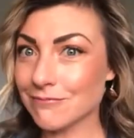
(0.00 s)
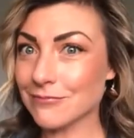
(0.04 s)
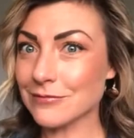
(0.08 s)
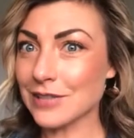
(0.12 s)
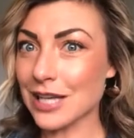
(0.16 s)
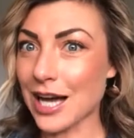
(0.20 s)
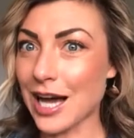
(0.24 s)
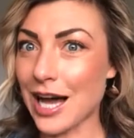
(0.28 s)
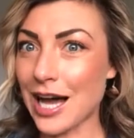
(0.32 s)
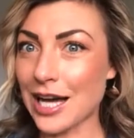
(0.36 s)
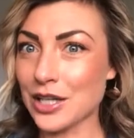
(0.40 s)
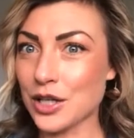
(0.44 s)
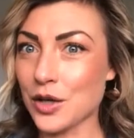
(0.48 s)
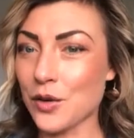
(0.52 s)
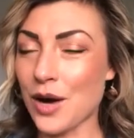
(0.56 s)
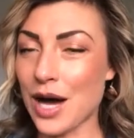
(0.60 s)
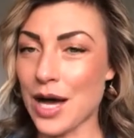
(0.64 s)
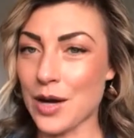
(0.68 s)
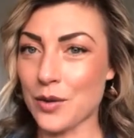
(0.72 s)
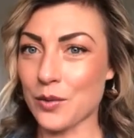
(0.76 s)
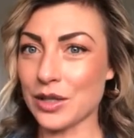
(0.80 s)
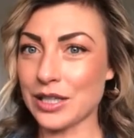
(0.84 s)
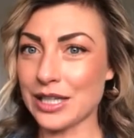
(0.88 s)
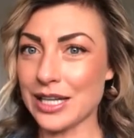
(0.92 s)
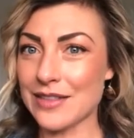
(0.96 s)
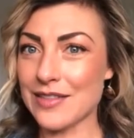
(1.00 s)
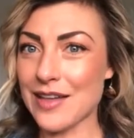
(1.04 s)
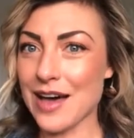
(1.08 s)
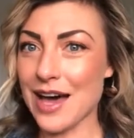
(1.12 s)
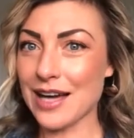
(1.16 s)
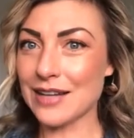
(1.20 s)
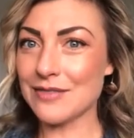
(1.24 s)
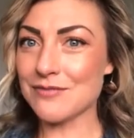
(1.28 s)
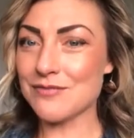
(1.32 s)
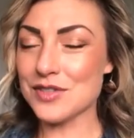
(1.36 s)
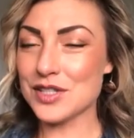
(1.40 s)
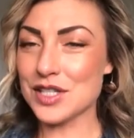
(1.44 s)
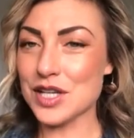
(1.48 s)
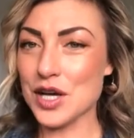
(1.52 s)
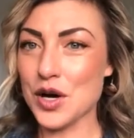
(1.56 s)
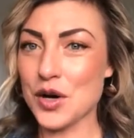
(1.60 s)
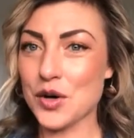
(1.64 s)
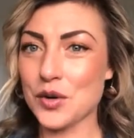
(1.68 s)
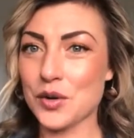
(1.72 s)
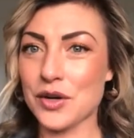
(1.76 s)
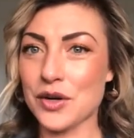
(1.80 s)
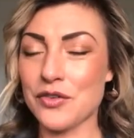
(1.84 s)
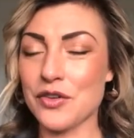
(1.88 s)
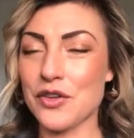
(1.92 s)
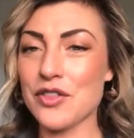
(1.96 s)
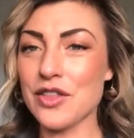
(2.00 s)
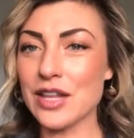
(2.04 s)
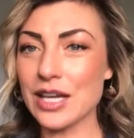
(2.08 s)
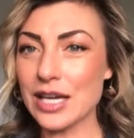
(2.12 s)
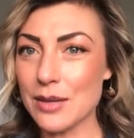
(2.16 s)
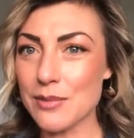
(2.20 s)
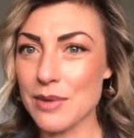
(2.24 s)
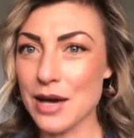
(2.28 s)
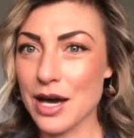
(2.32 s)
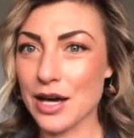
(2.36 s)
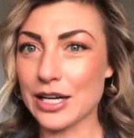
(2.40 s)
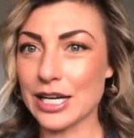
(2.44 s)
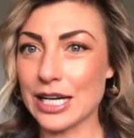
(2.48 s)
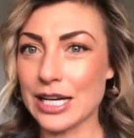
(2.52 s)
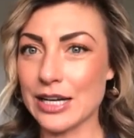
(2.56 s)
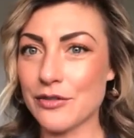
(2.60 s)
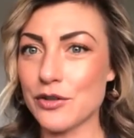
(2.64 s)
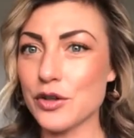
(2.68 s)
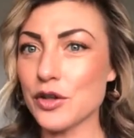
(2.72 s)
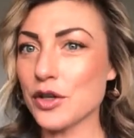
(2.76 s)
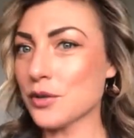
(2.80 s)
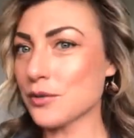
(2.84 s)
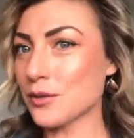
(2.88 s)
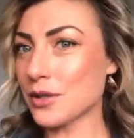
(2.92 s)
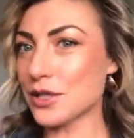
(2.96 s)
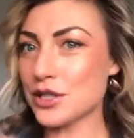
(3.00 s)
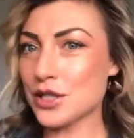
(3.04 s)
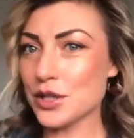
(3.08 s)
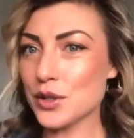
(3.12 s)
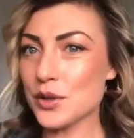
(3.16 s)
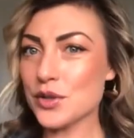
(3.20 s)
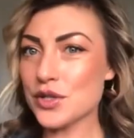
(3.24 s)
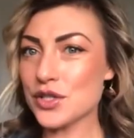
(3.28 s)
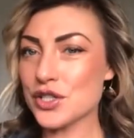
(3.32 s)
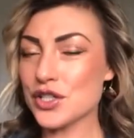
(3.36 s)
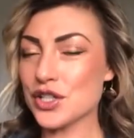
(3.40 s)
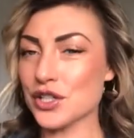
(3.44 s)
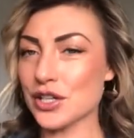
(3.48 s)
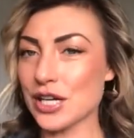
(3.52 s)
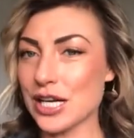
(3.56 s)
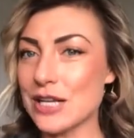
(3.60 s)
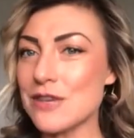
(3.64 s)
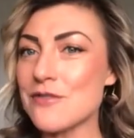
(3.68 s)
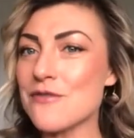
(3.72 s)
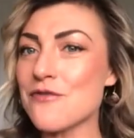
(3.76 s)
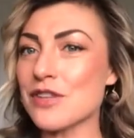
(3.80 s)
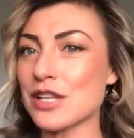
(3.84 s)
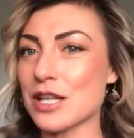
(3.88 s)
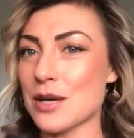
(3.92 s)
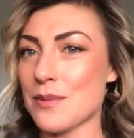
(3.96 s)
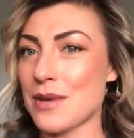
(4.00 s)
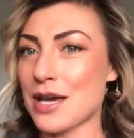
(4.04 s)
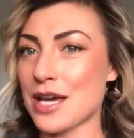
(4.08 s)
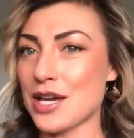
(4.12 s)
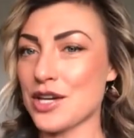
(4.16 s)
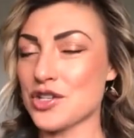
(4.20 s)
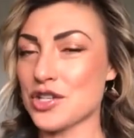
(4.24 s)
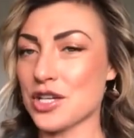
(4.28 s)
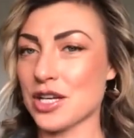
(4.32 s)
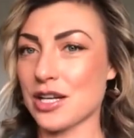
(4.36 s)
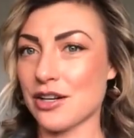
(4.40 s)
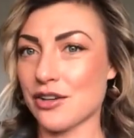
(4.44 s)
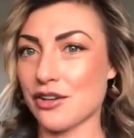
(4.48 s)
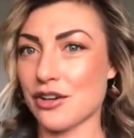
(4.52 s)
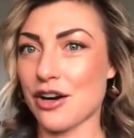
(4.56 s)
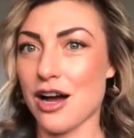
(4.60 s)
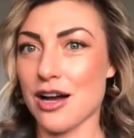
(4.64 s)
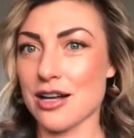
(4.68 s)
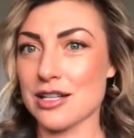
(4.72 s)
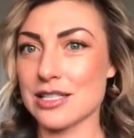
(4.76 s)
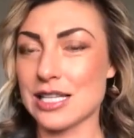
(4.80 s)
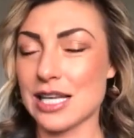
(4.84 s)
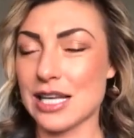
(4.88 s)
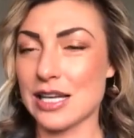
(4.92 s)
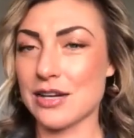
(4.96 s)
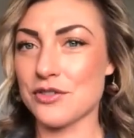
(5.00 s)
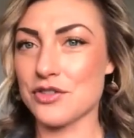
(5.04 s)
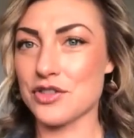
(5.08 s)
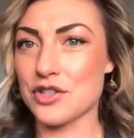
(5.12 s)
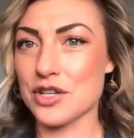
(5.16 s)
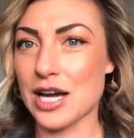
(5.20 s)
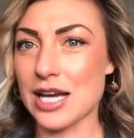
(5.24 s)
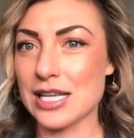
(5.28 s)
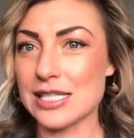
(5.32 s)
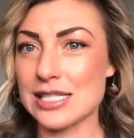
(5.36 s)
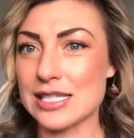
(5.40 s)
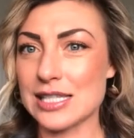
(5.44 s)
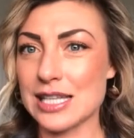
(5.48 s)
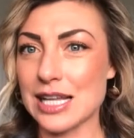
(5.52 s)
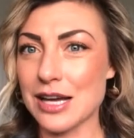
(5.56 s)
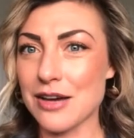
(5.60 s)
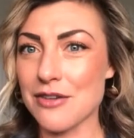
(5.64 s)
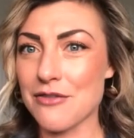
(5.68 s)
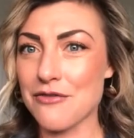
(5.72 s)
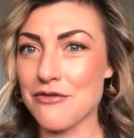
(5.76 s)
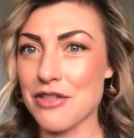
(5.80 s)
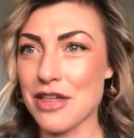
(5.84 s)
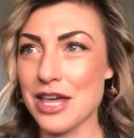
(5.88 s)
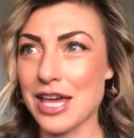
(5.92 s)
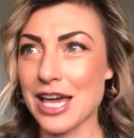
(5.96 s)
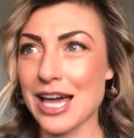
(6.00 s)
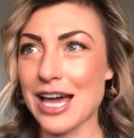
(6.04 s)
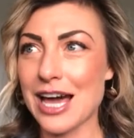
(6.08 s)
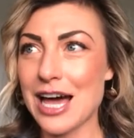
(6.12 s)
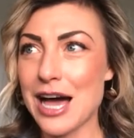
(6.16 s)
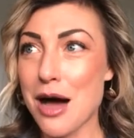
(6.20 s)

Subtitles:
I know I wanted that. So if you think about it, if you can reduce your inflammation, your oxidative stress, think of the